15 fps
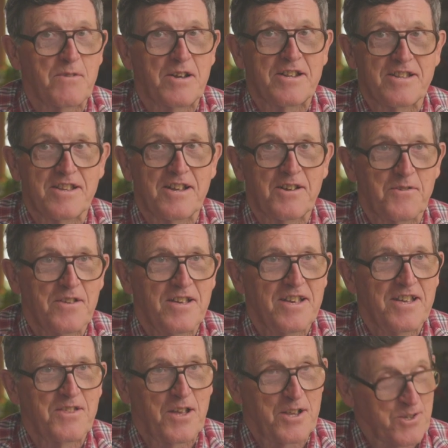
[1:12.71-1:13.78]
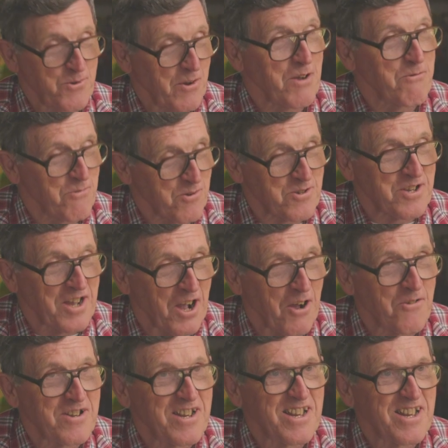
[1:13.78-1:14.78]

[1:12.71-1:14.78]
but uh, that's the way it worked out.